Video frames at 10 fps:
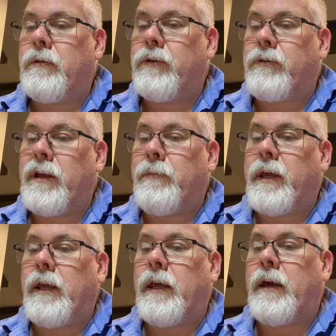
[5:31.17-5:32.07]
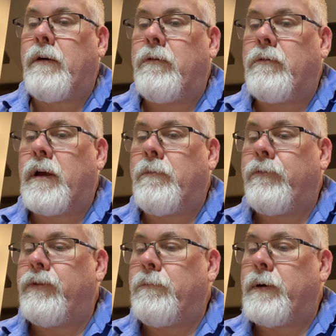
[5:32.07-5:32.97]
3 being our
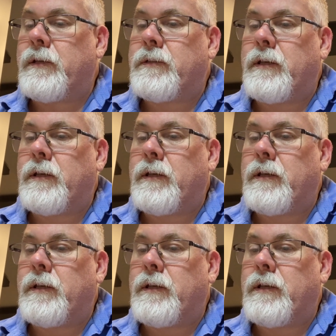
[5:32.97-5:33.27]
flip bus,